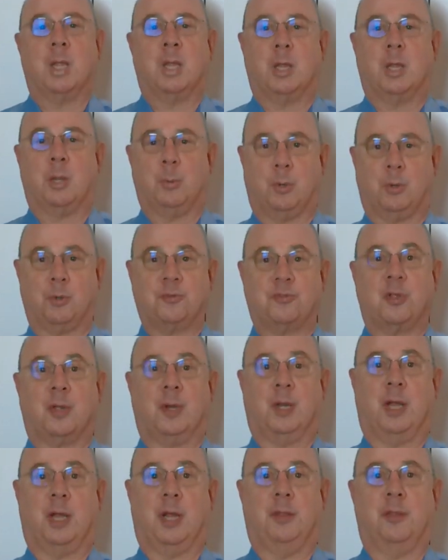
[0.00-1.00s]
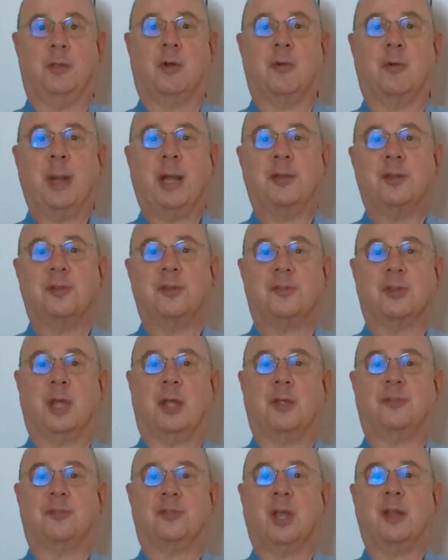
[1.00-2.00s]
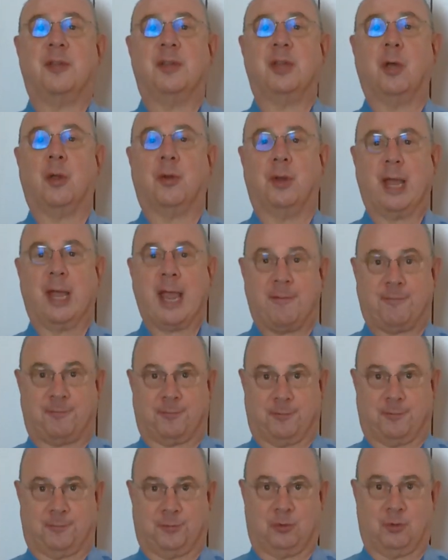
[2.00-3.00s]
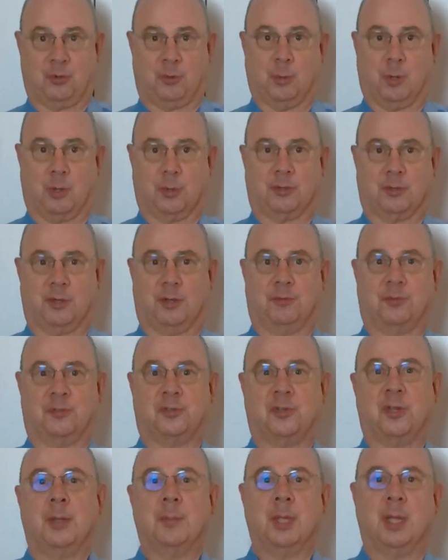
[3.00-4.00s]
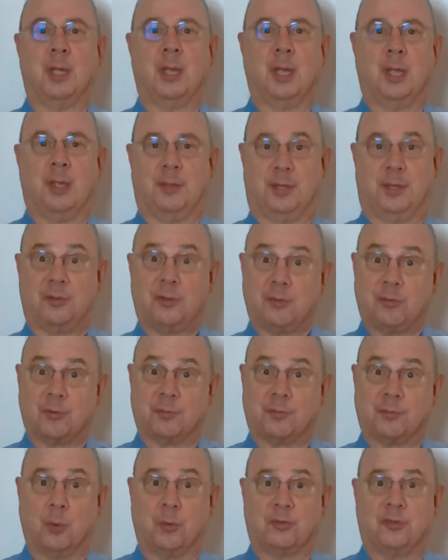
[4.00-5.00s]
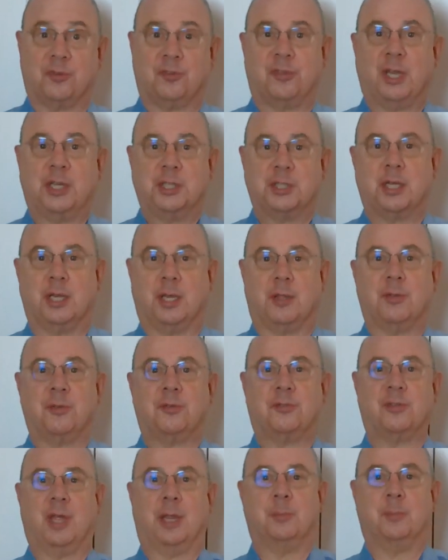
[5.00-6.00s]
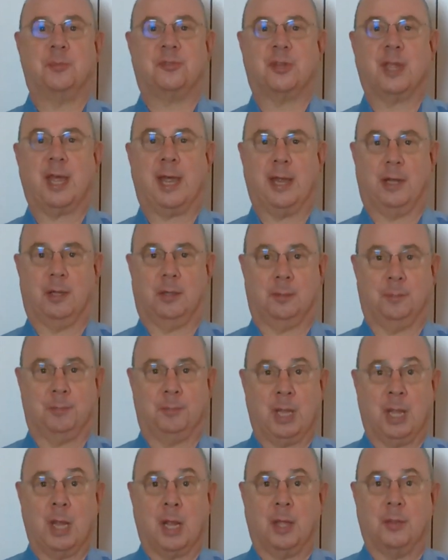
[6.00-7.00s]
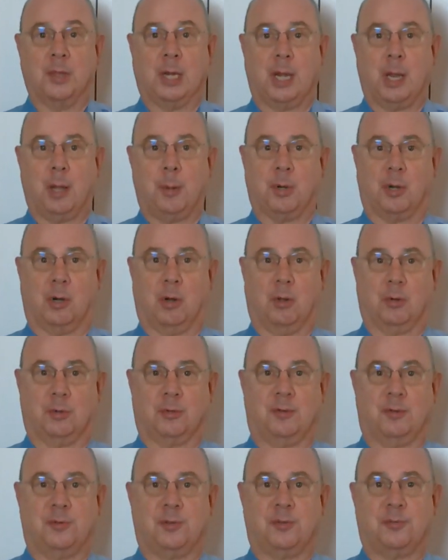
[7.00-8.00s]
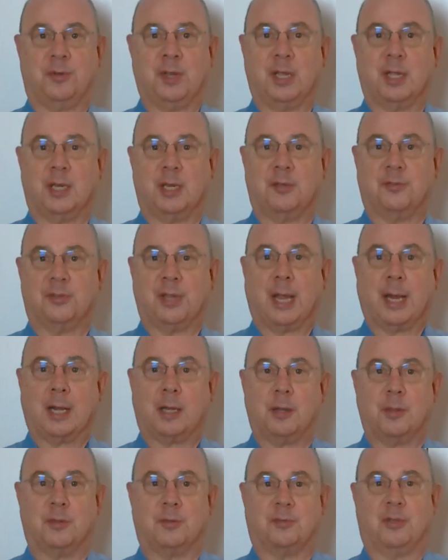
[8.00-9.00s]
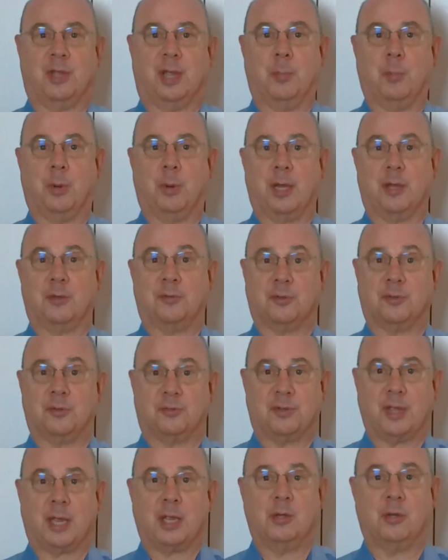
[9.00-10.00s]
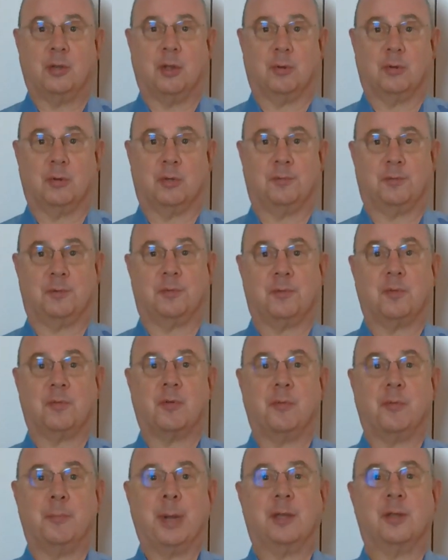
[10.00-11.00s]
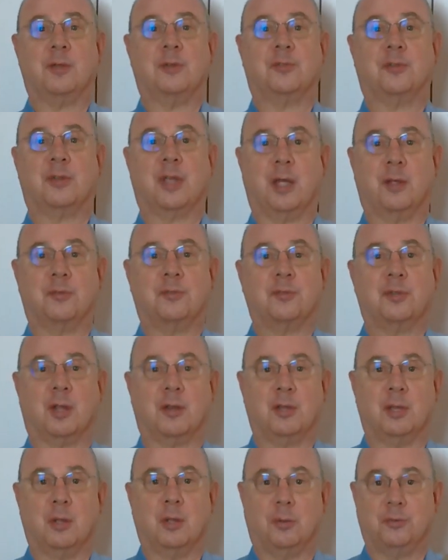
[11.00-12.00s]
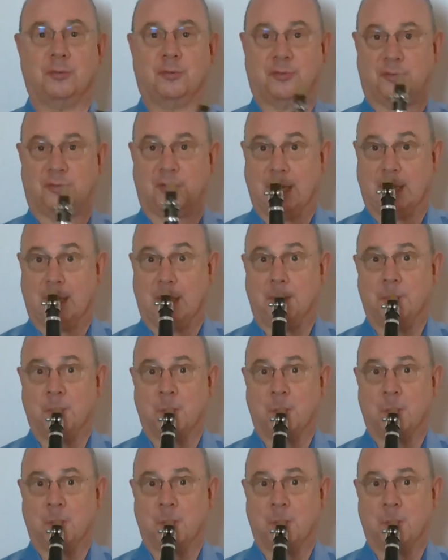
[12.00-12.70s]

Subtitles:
You will also learn the chromatic scale starting on F for 2 octaves. This is of course essentially the same scale, and the lower octave is fingered exactly the same way as the second octave of the chromatic scale starting on C.